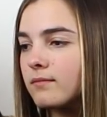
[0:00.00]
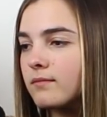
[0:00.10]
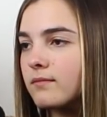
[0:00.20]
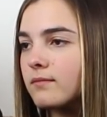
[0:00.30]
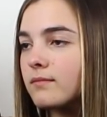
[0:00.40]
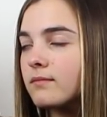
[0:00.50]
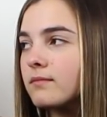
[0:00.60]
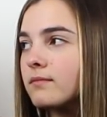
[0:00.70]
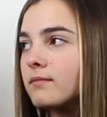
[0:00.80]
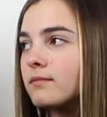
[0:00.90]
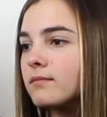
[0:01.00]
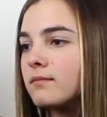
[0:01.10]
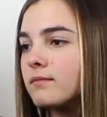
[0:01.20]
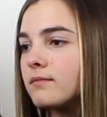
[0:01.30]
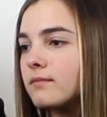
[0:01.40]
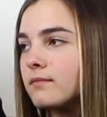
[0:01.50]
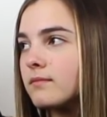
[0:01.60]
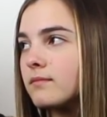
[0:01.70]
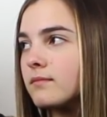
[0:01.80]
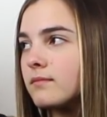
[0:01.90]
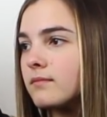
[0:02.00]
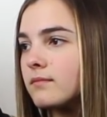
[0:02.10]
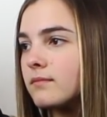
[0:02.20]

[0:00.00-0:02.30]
No words are spoken by the person on screen.